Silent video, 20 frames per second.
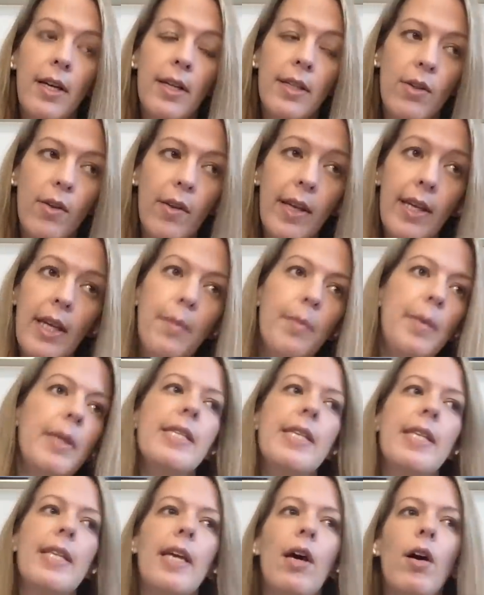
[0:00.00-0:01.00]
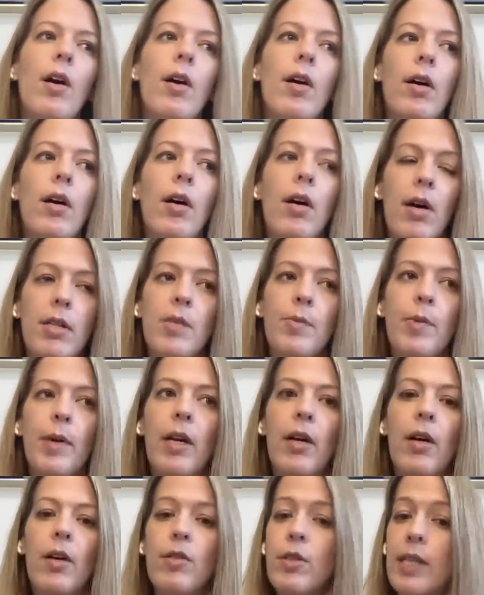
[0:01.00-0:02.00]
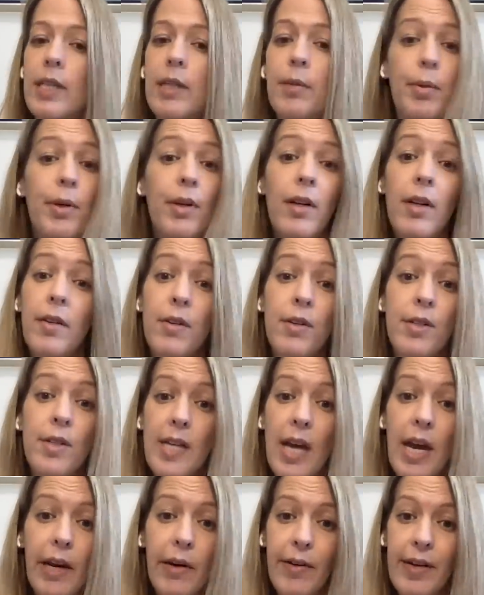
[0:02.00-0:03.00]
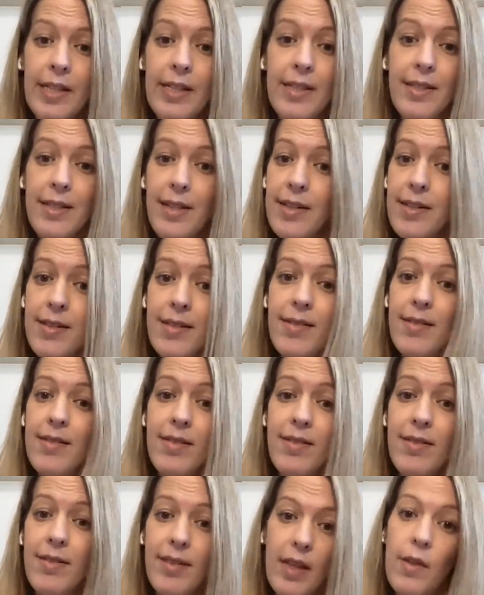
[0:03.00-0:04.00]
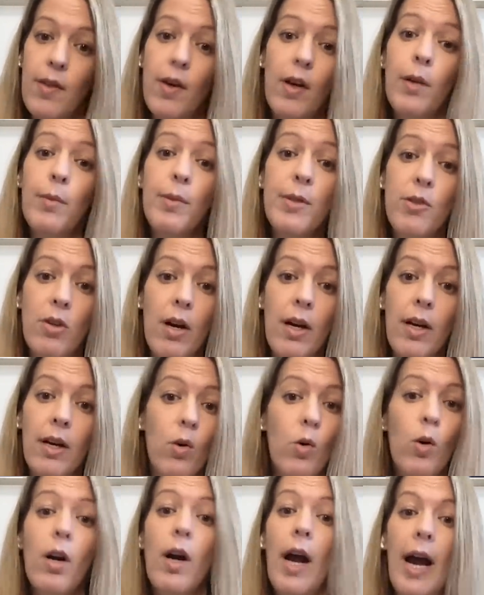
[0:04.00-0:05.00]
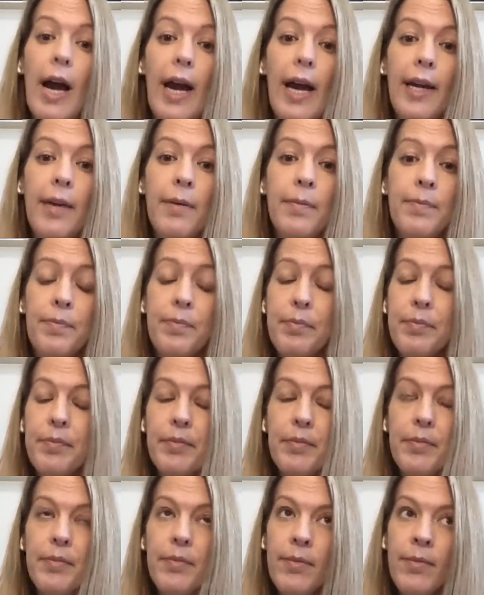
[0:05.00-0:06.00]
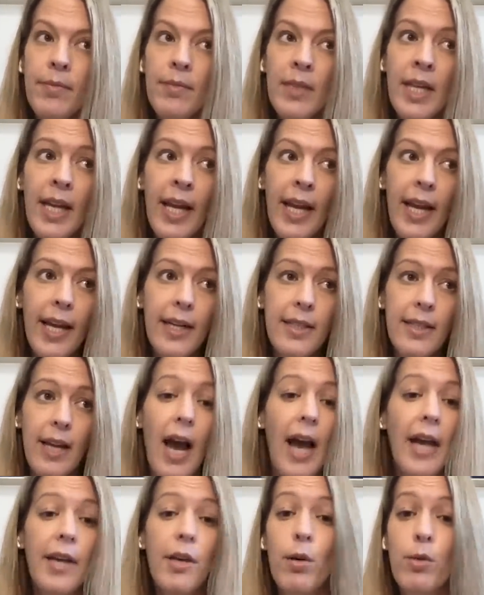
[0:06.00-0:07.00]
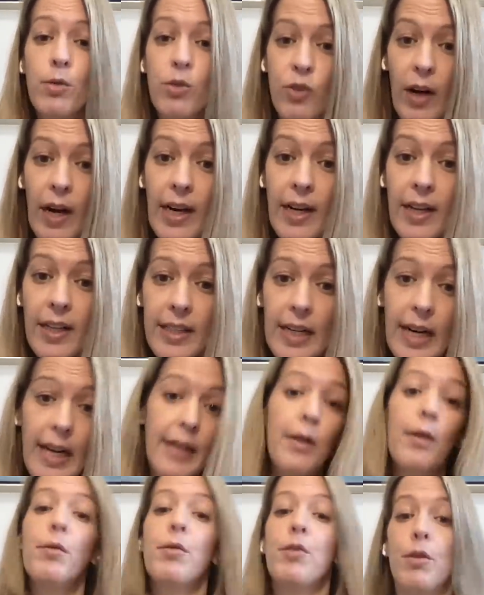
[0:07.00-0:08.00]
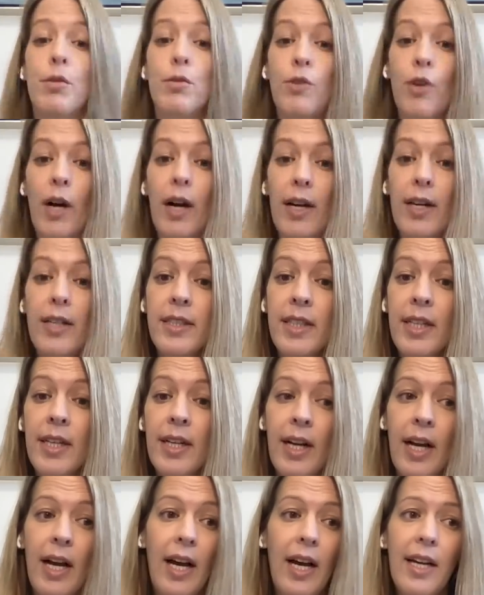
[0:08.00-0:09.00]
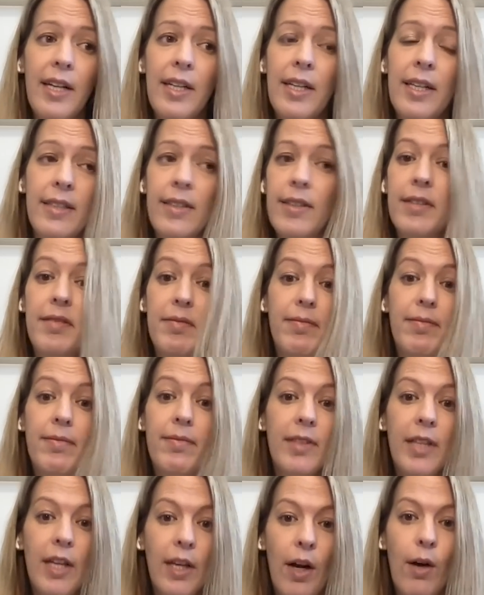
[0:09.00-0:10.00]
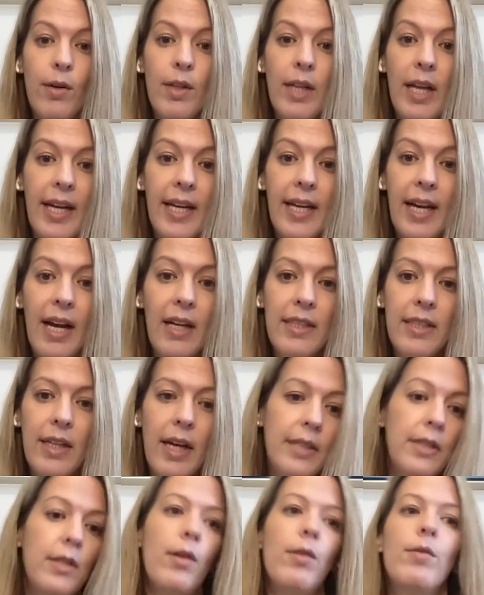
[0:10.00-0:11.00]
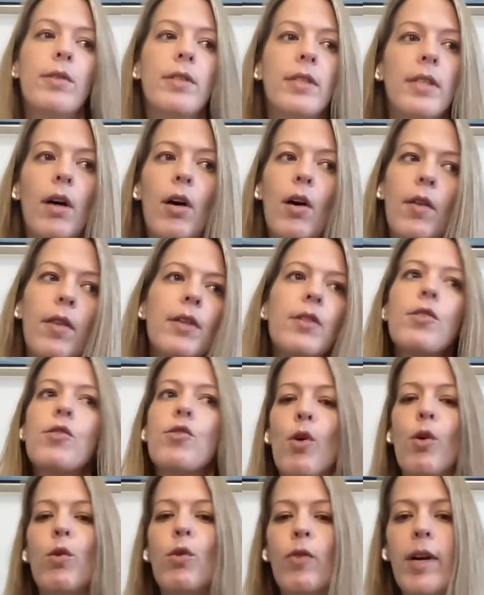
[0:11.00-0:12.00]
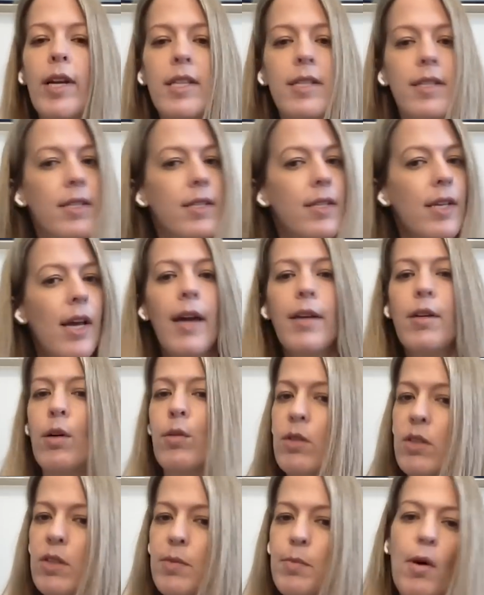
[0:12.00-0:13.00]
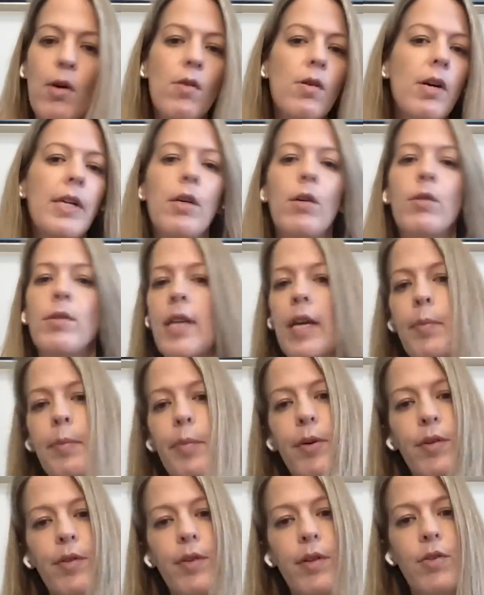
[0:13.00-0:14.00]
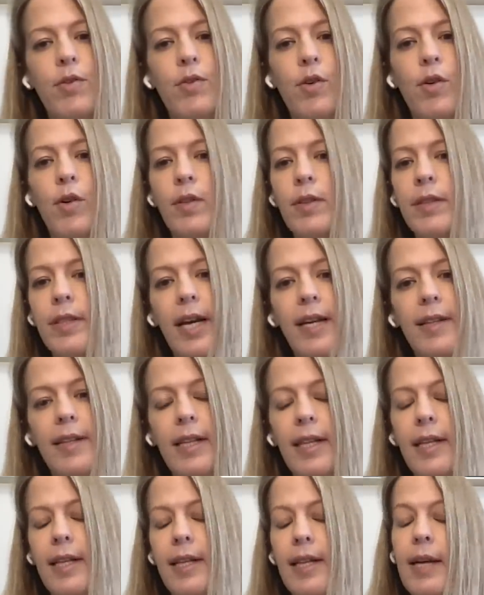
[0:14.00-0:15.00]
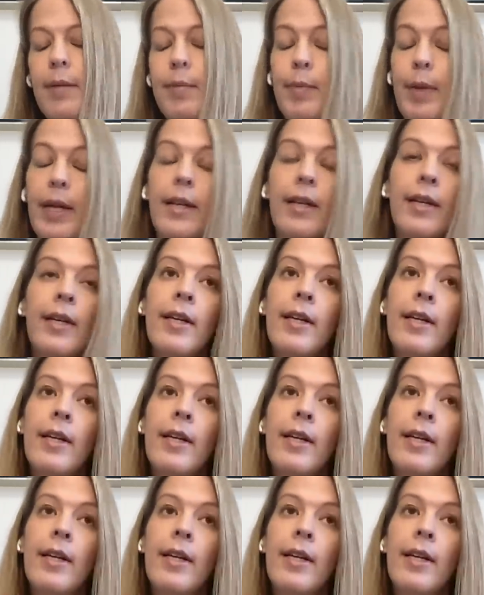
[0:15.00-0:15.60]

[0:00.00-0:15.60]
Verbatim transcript: So they get me to the hospital, didn't put on their sirens because they thought I was drunk or high. And I don't drink and I don't do drugs. I don't, all the stroke risks, I don't smoke, I don't take birth control, nothing like that. But